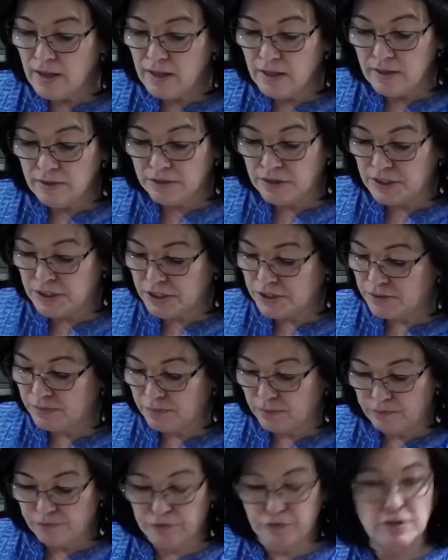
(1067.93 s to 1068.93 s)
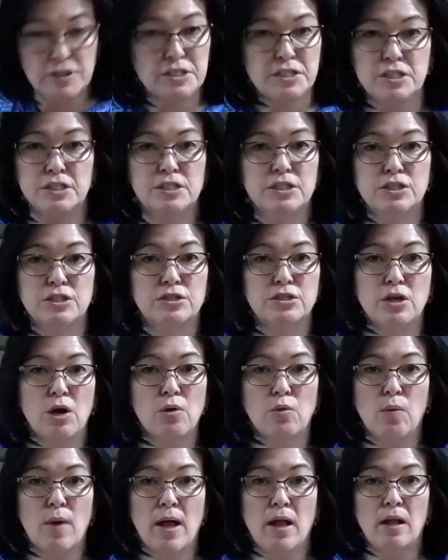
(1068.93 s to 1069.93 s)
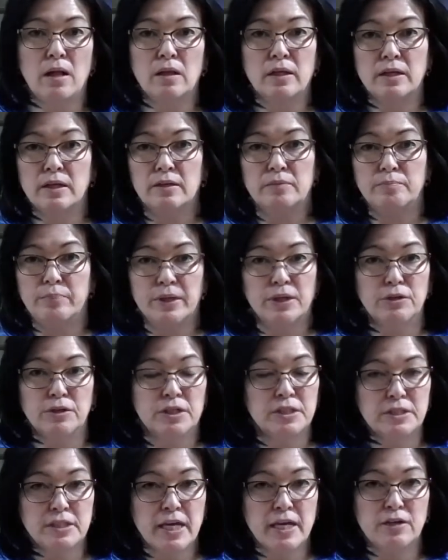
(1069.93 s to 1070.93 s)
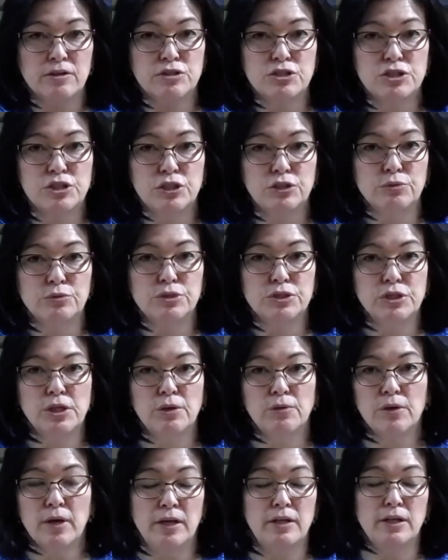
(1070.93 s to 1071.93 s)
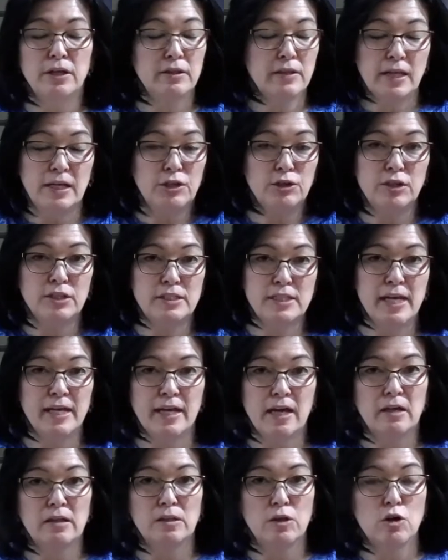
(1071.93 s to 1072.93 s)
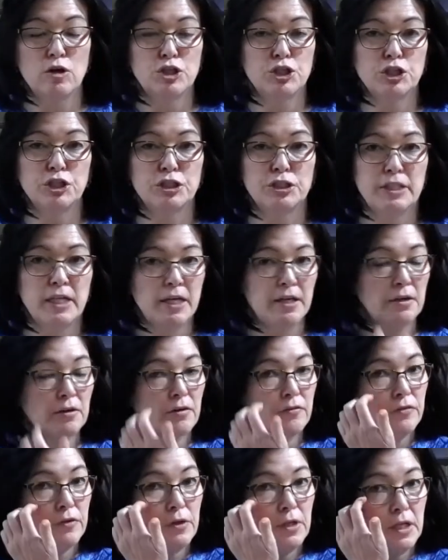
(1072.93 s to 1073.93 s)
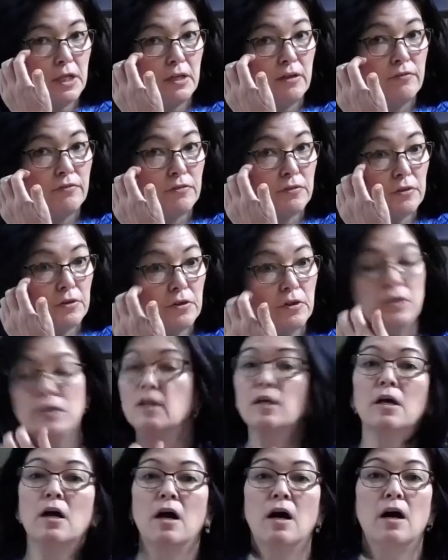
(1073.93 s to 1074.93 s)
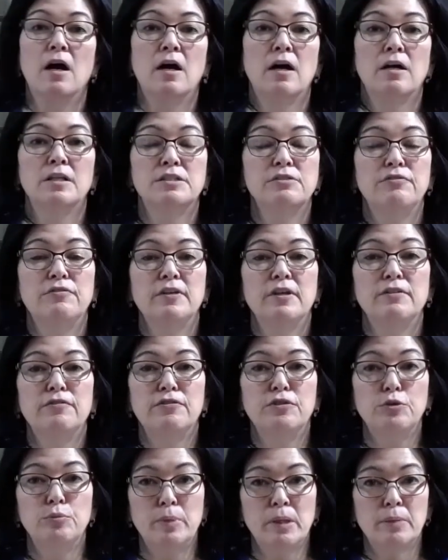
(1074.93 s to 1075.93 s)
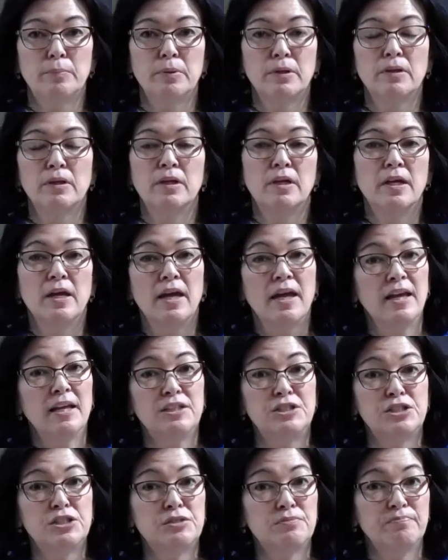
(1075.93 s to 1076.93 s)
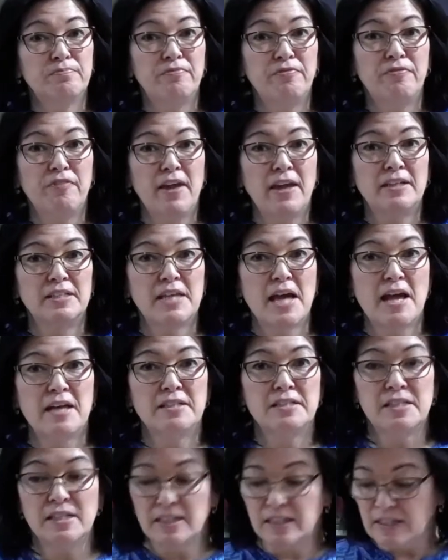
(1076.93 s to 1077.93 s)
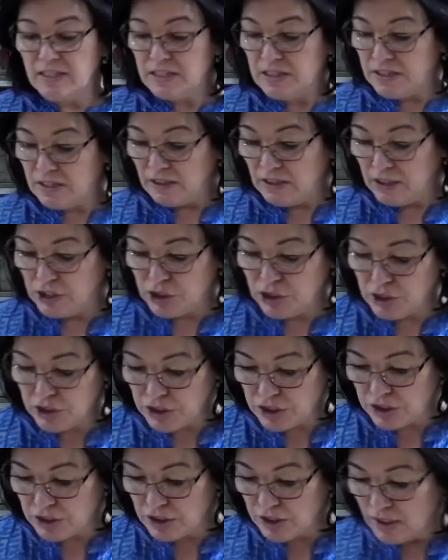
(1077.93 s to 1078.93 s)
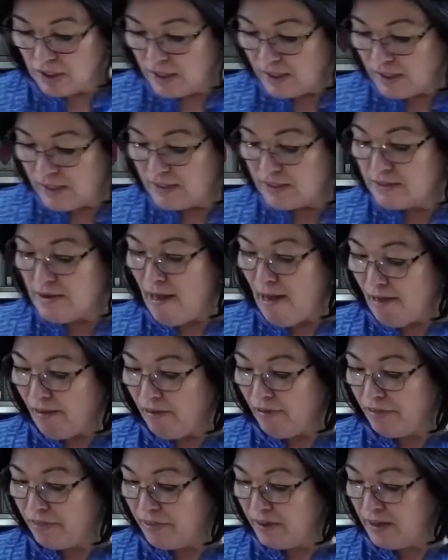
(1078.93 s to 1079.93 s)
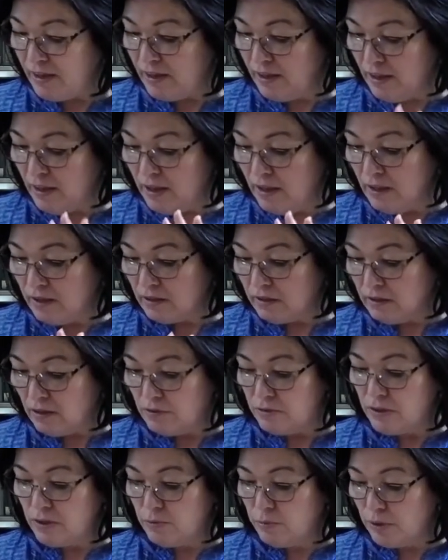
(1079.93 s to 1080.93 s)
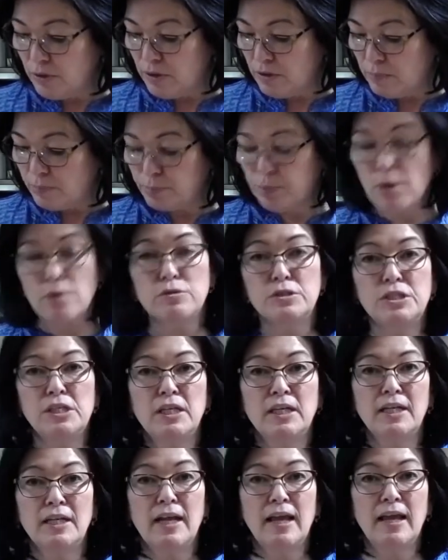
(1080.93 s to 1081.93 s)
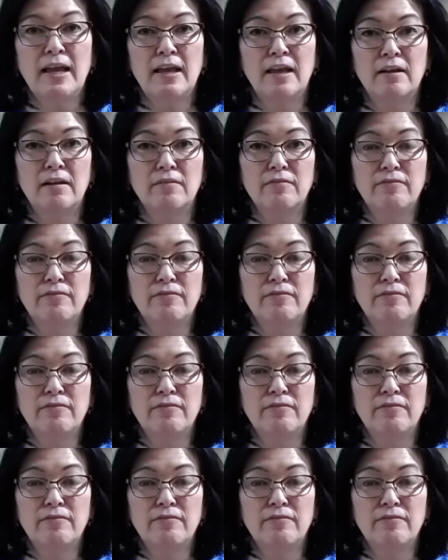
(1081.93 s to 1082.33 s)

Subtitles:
this freezes so well in bigger containers too. So, and then you can take out a larger container if you need it for to feed a few people. It's fantastic. It's delicious. It's healthy, loaded with protein and